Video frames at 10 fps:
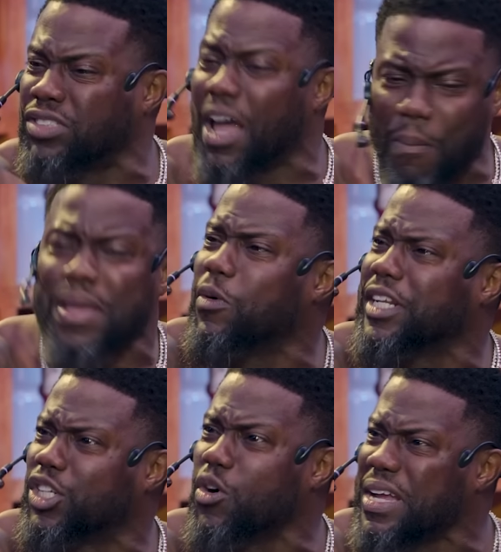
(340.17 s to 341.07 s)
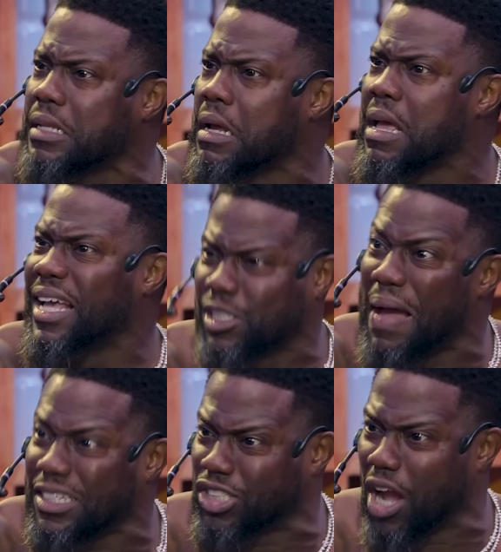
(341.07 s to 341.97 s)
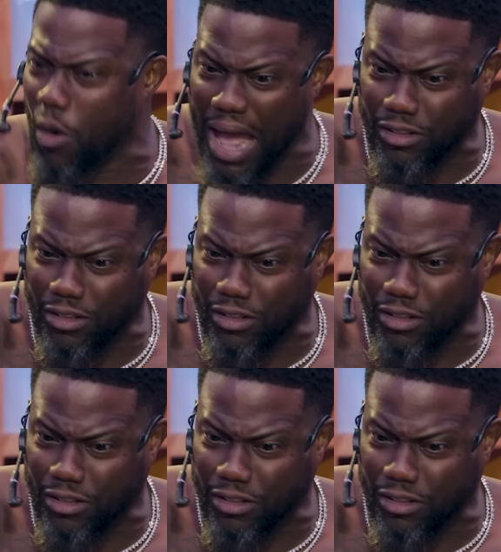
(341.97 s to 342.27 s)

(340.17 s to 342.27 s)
Don't tell me when to do it. It's my show.